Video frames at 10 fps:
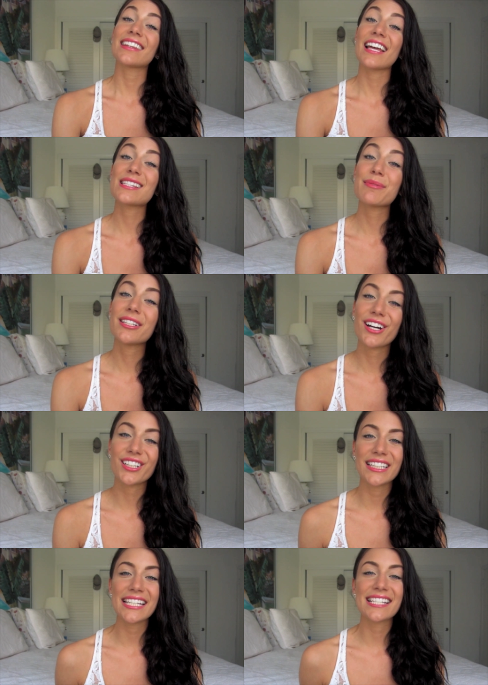And last but
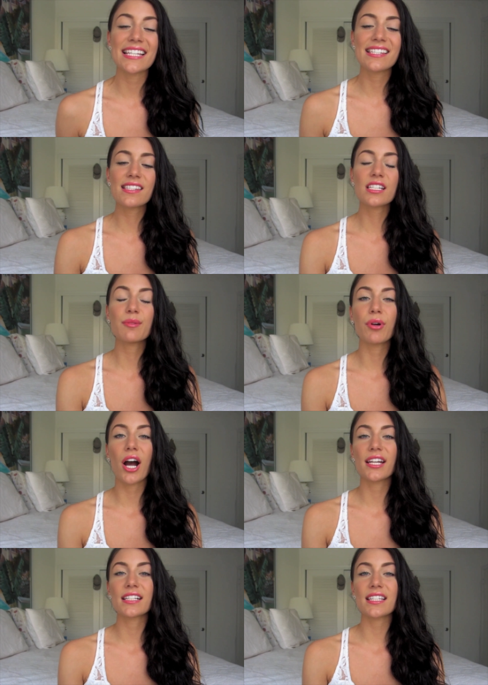not least, this isn't a
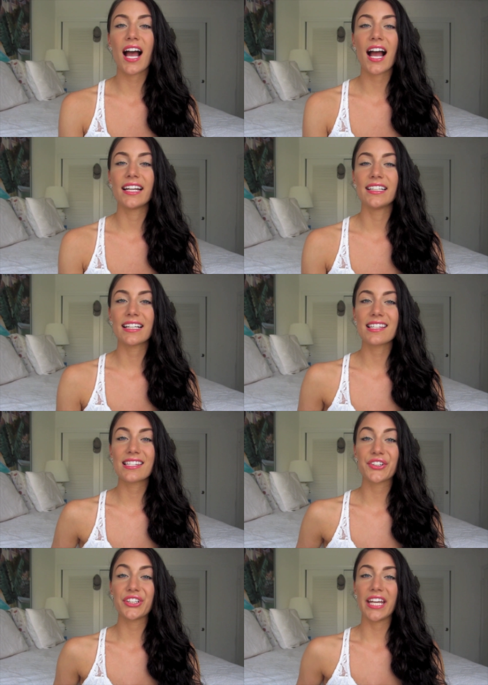product I
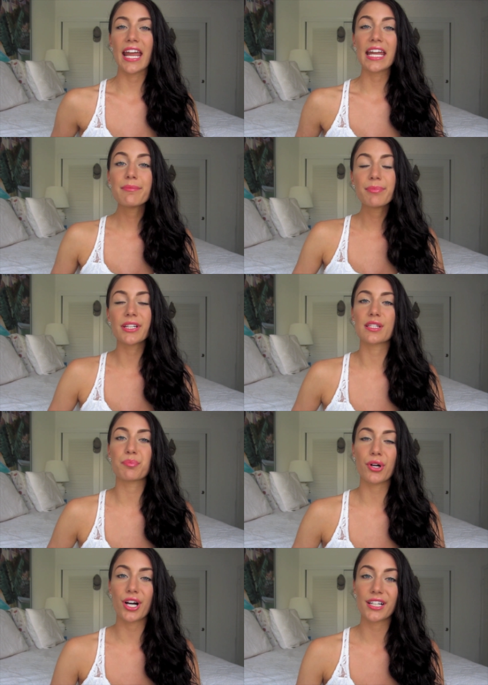necessarily hate, but it's a
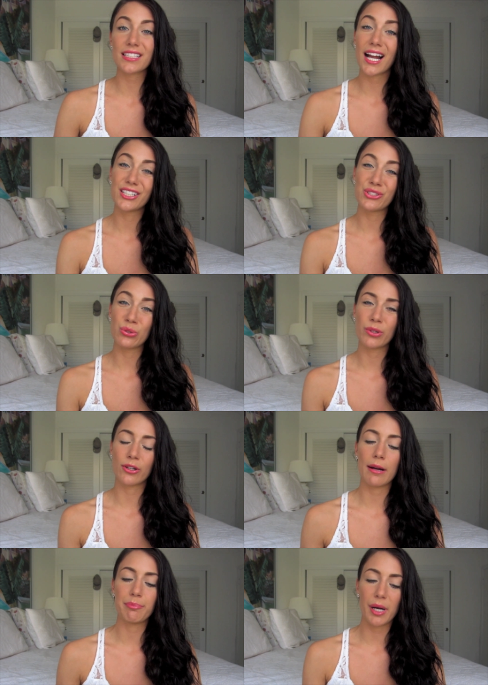product I do
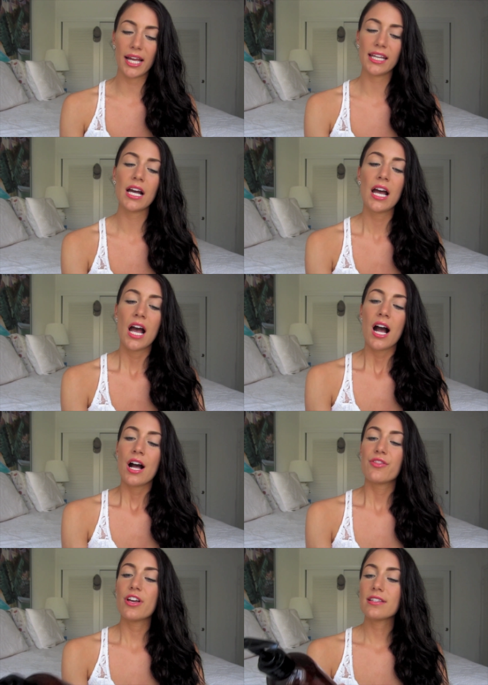regret buying.
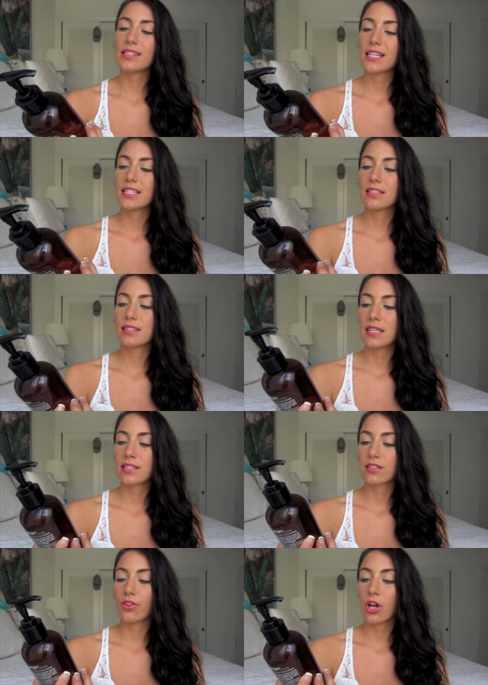This is the
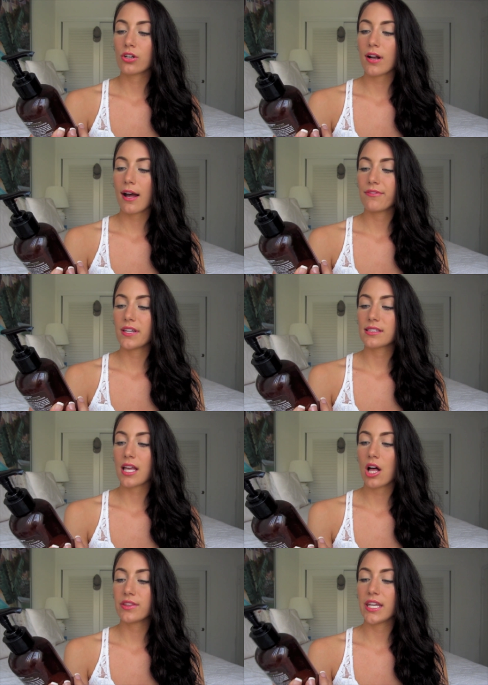Salon Graphics
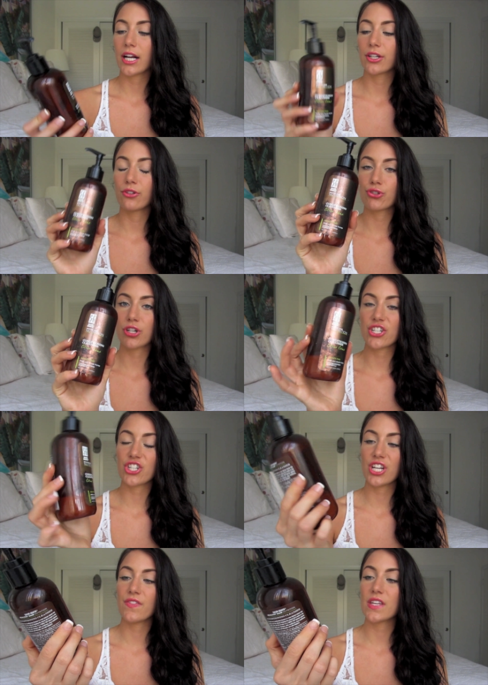Healthy Hair
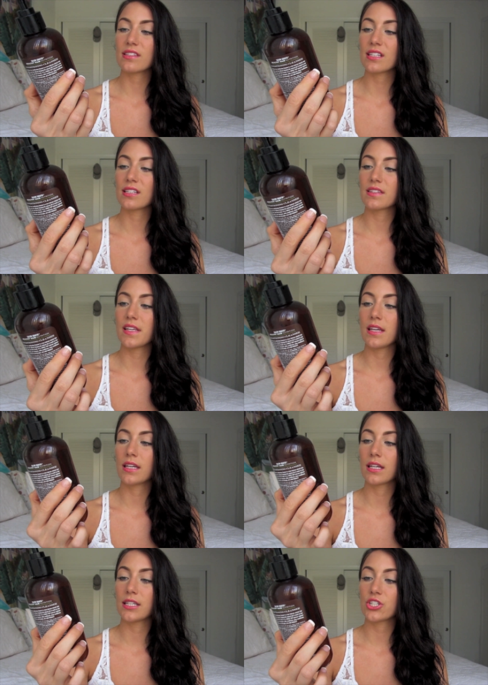Nutrition. This is the
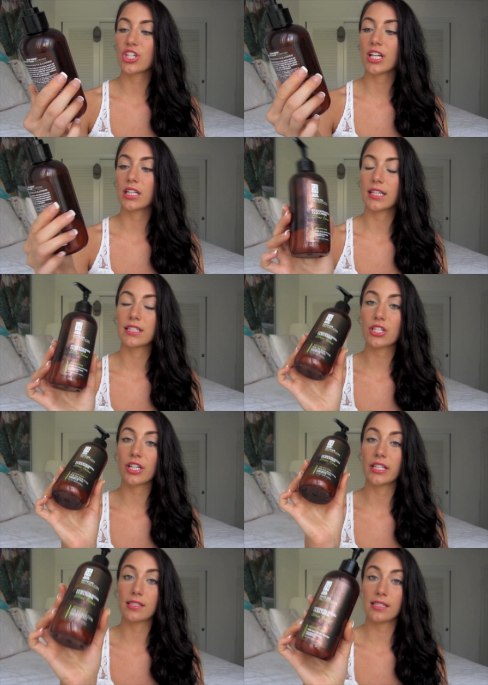conditioning cleanser
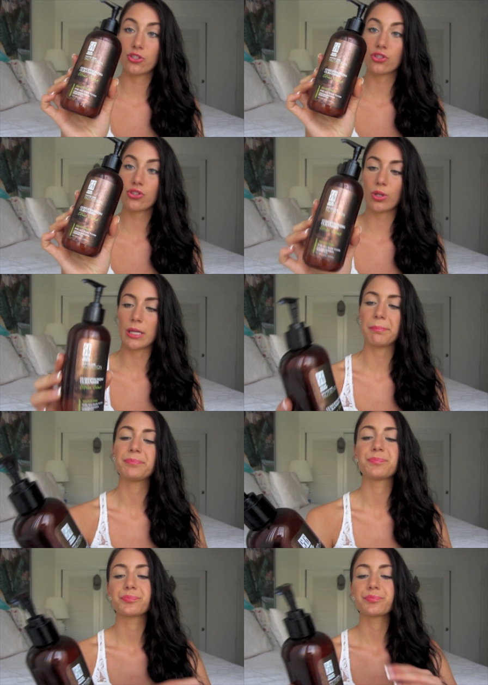and citrus cream.